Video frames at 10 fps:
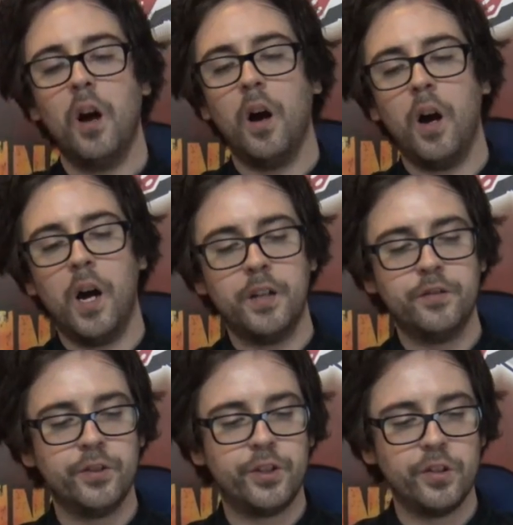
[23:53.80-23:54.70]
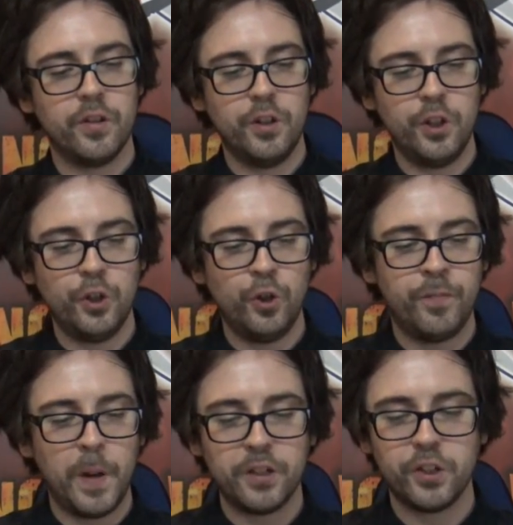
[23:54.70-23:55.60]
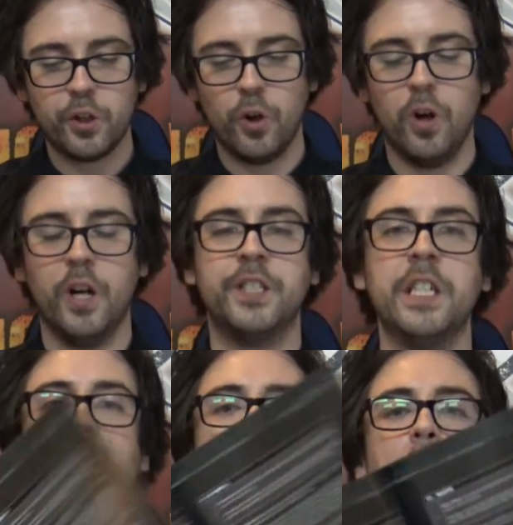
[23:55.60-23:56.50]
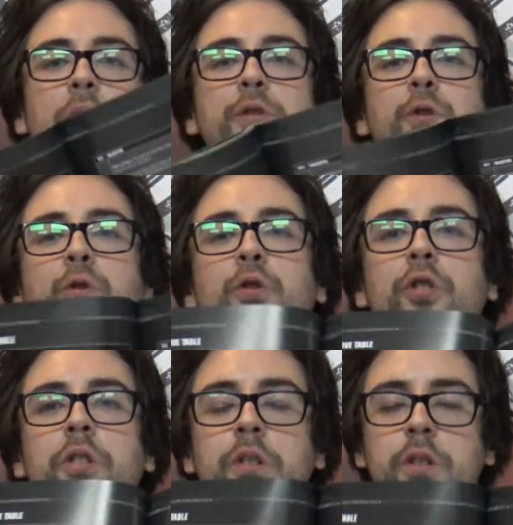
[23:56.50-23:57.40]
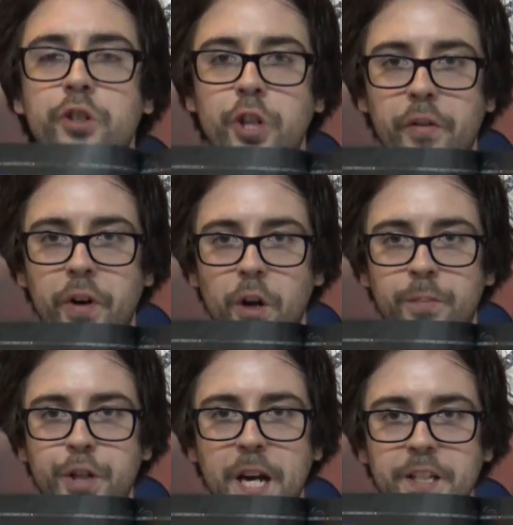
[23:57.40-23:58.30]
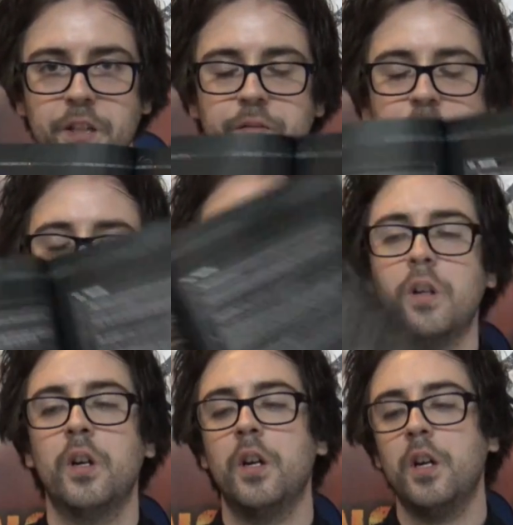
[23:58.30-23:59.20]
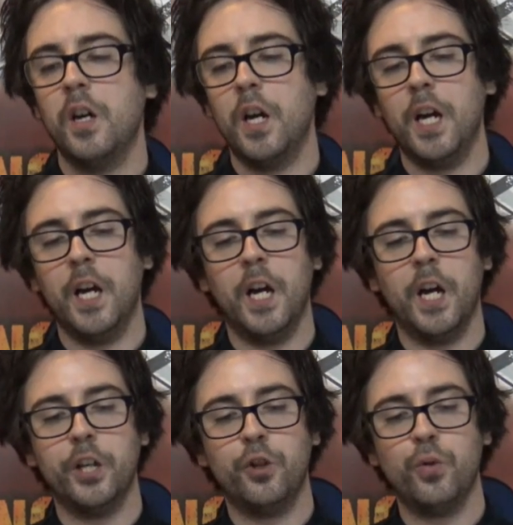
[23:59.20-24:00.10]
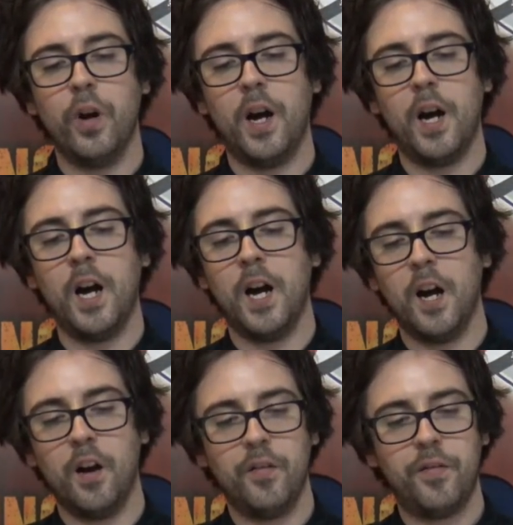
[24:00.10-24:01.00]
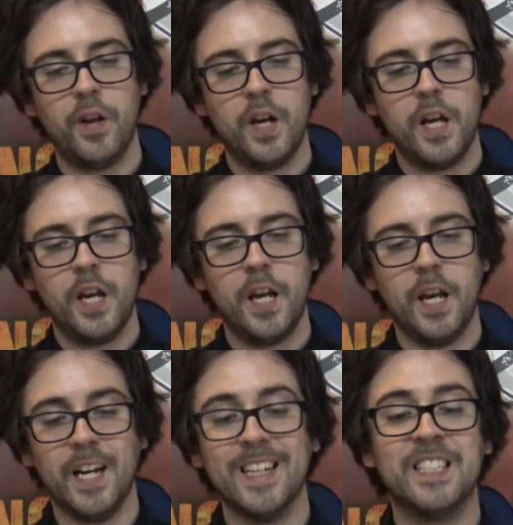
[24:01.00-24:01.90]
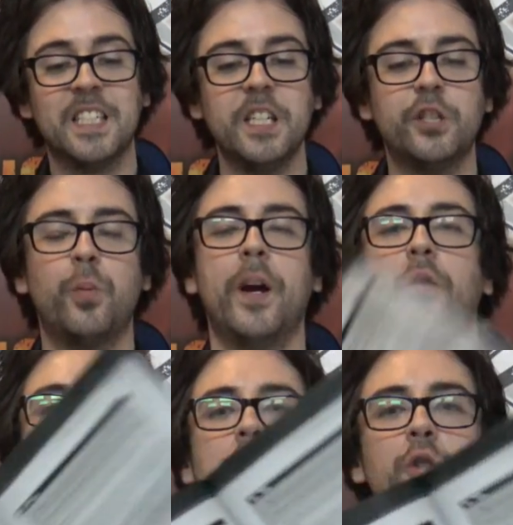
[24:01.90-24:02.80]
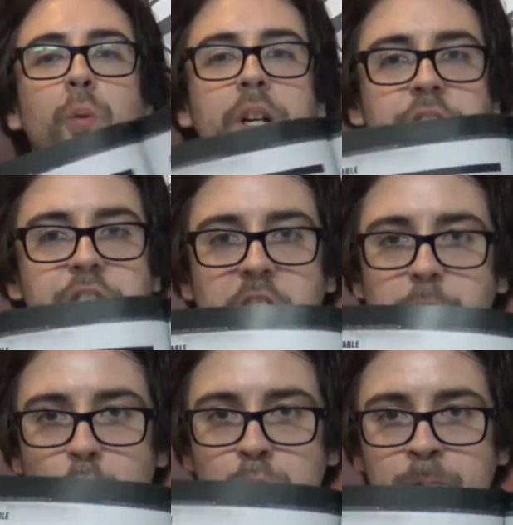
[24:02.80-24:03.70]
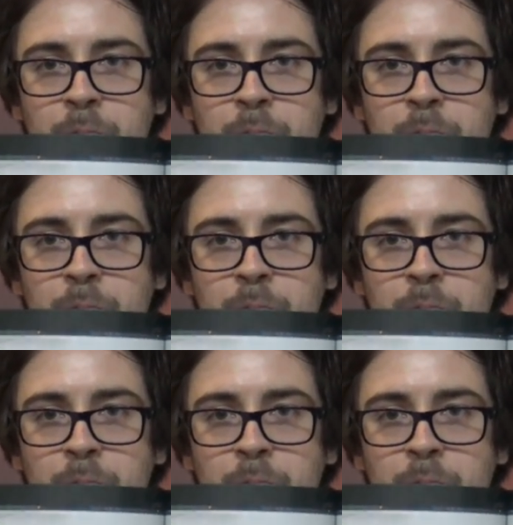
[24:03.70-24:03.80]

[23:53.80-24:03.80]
And you've basically got a D12 to generate objectives. You have a D12 twist table,